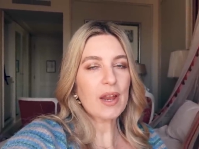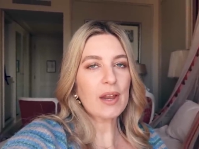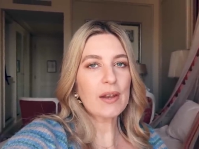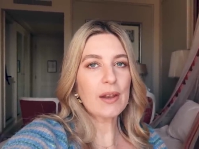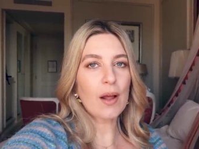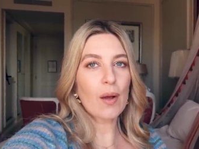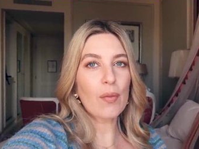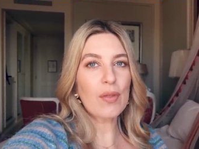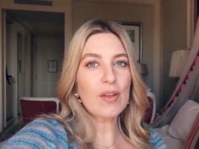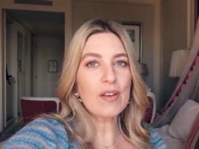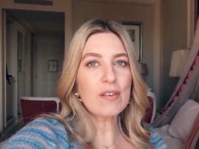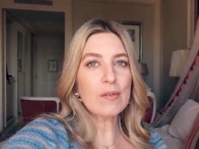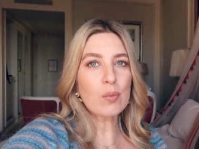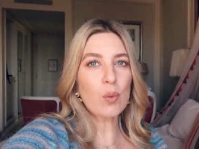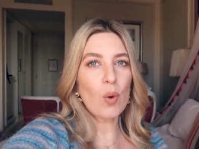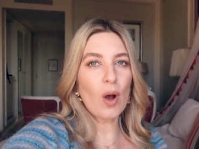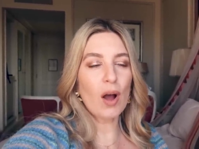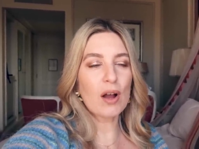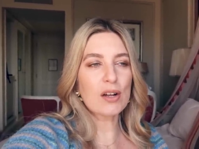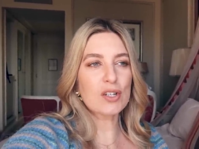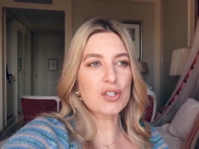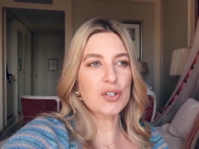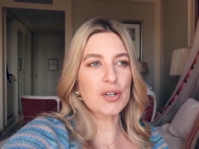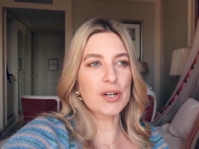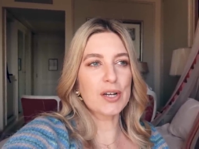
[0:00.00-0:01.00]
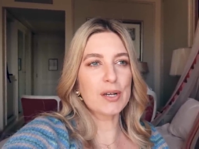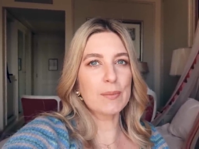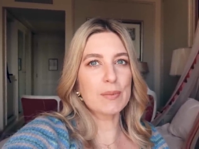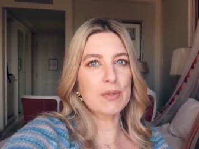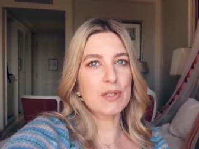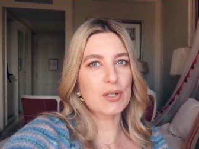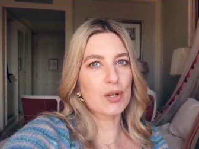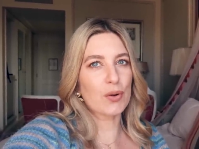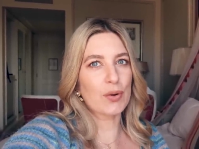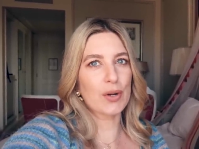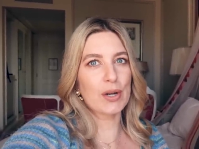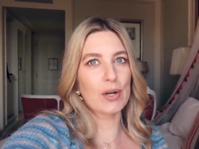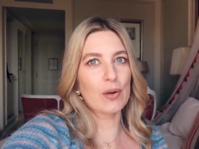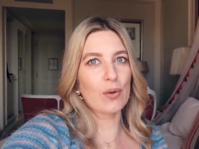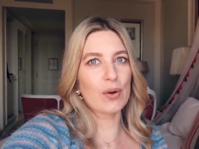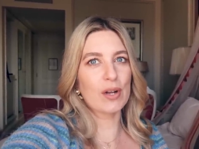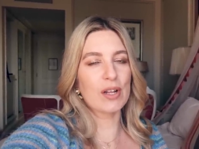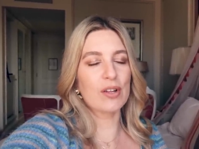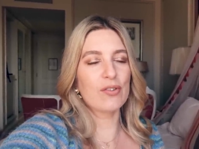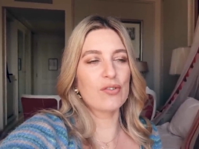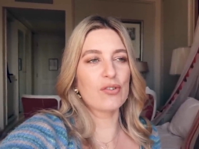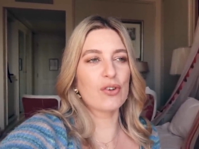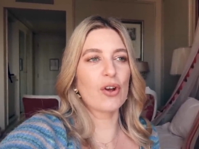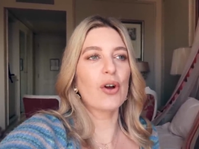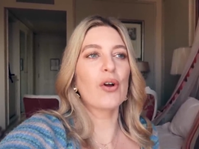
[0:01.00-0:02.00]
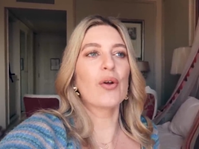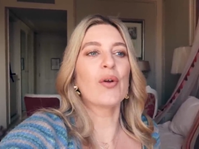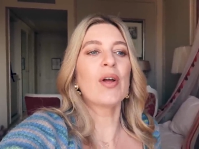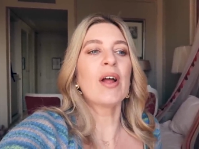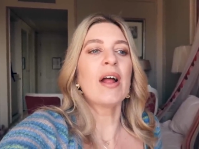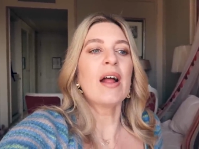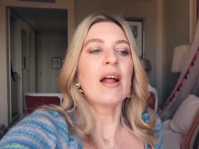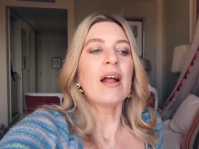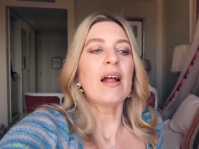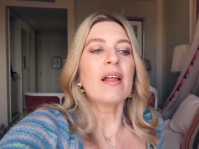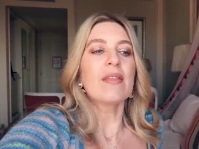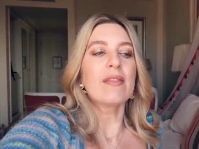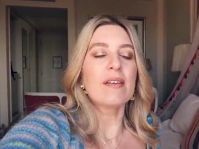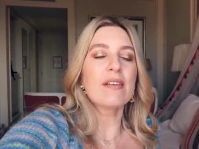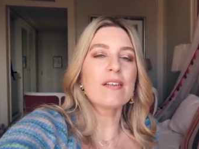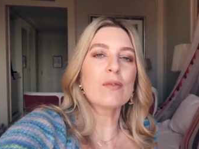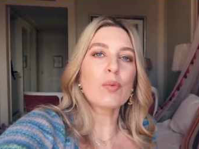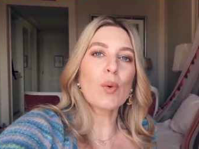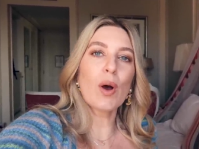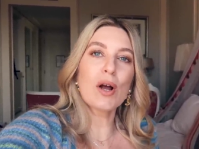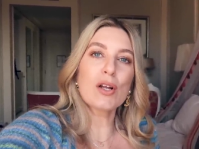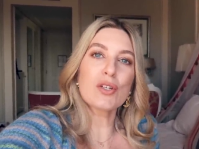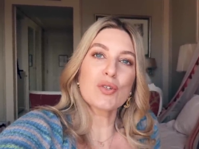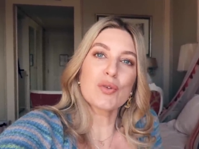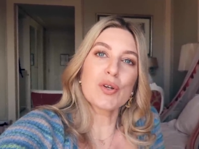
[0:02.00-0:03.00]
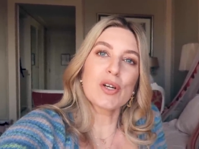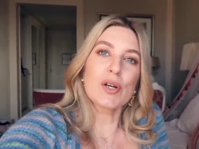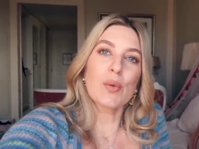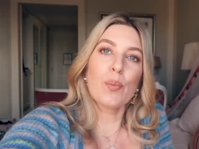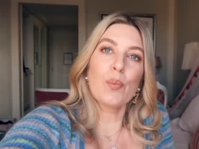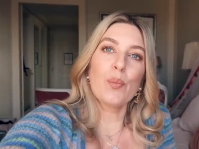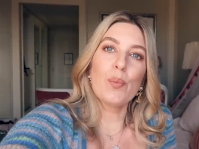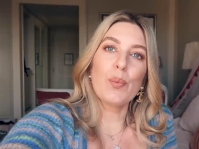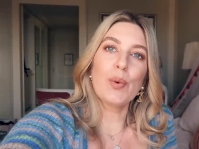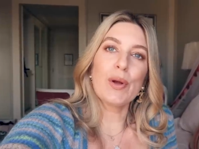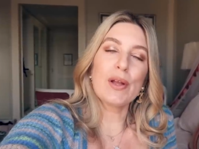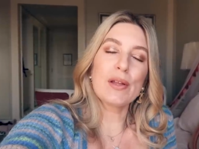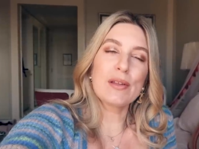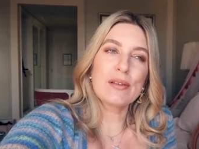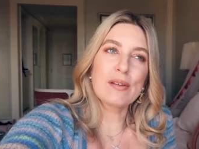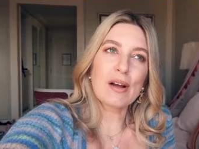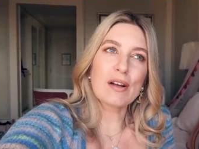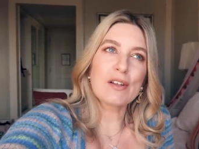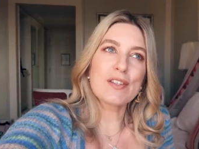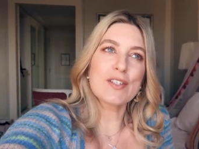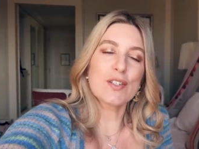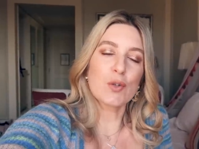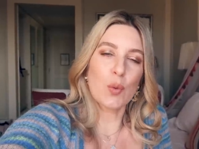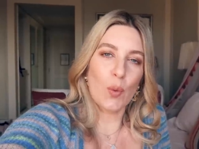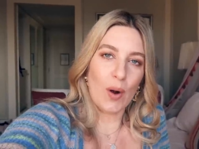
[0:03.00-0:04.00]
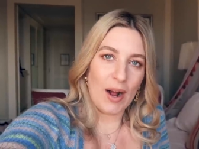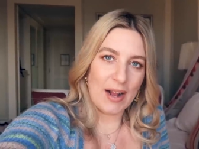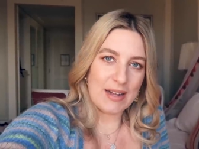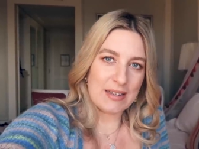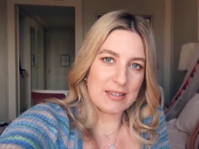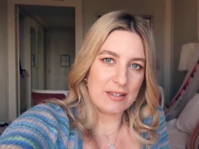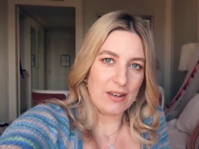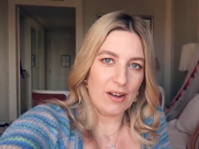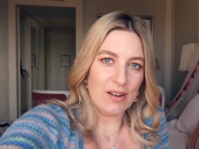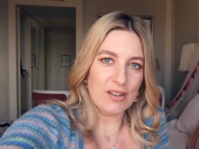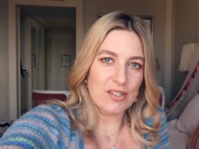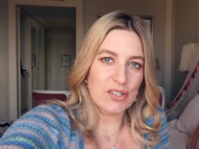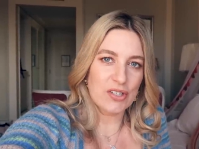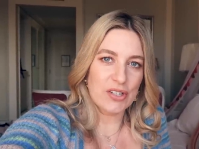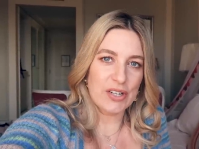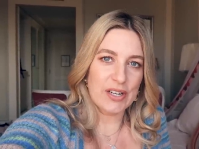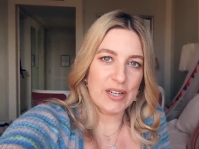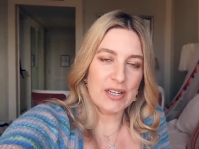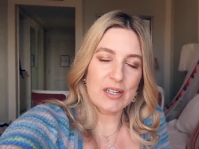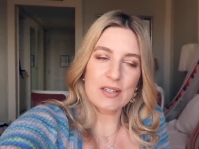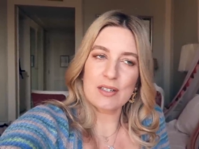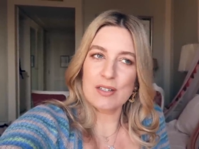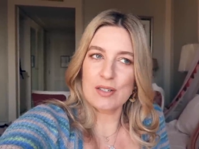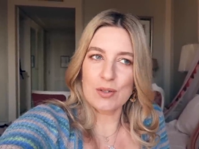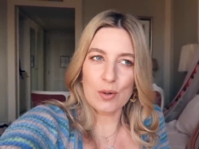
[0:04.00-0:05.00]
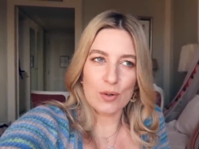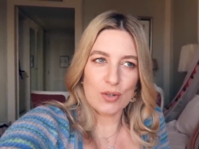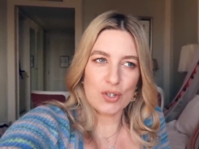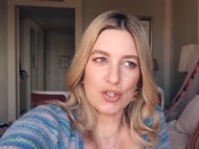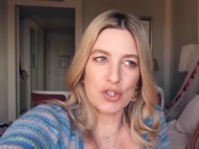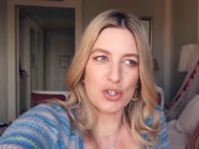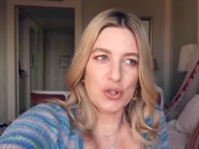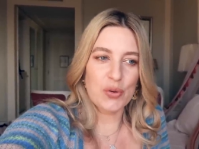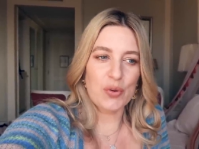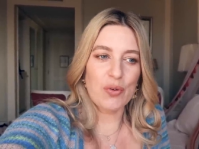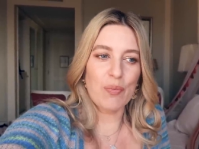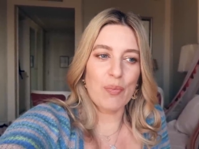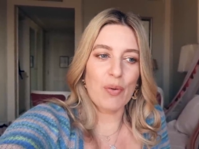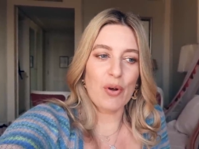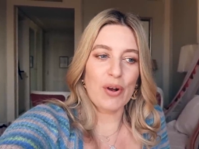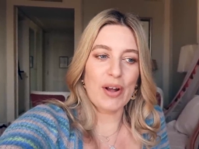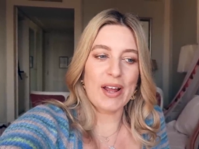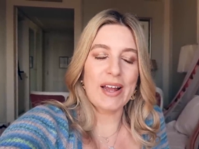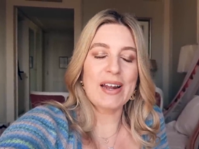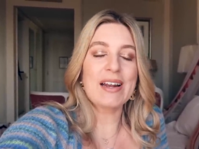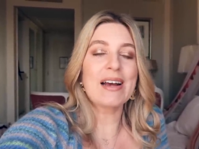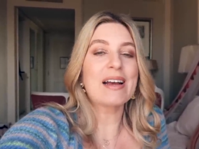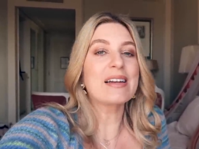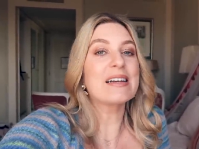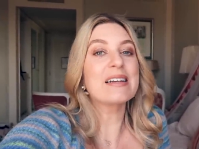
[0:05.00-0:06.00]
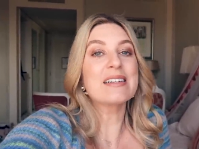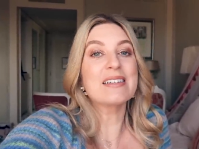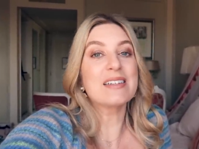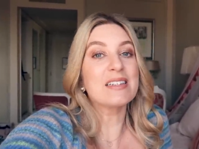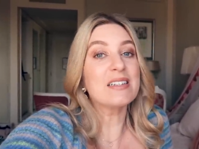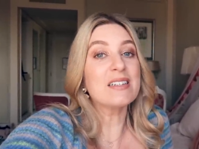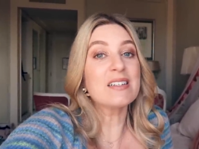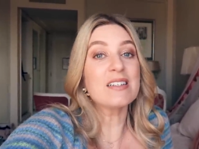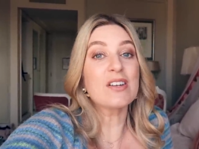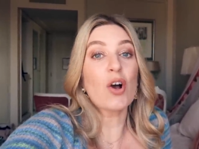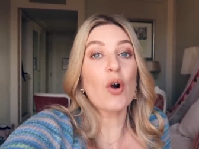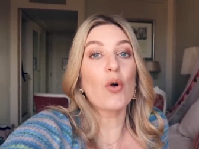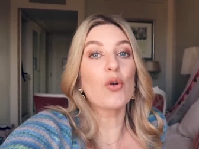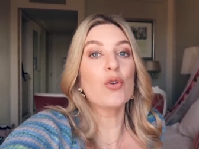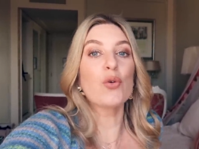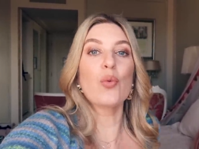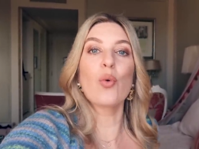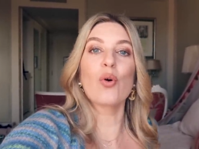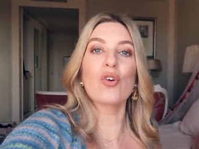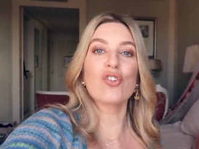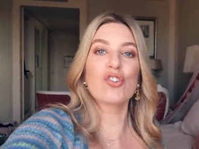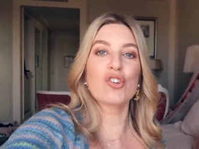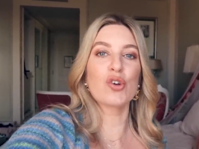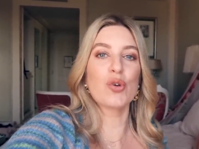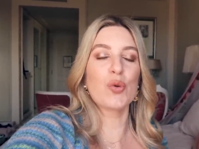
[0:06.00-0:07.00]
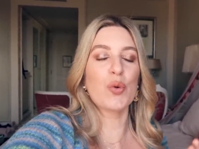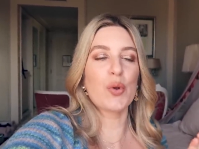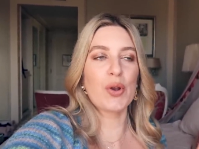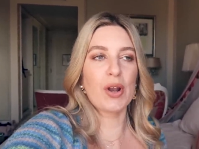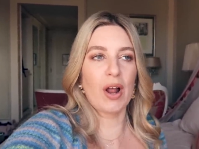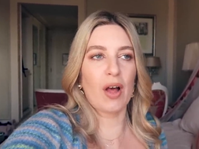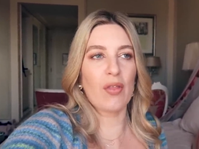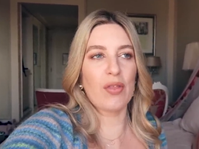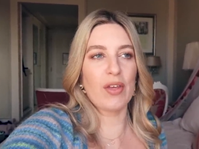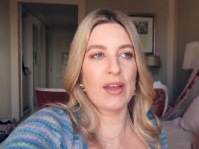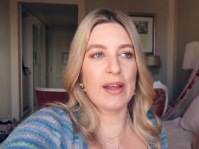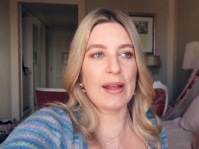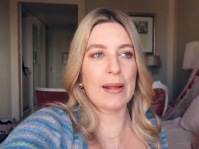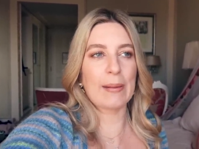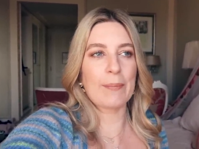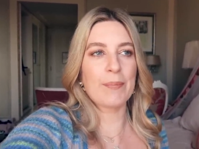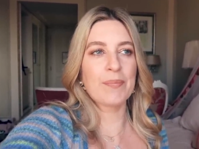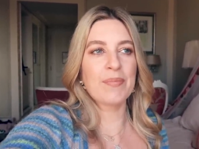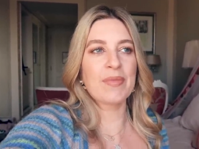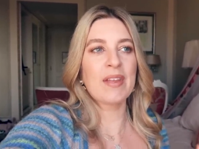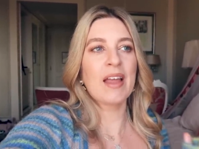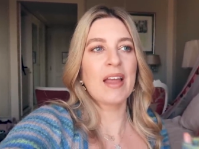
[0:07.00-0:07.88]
Now this work trip, sorry, long intro. This work trip we've done twice last year, it's not to do with vlogging, and I didn't tell you or show you nothing.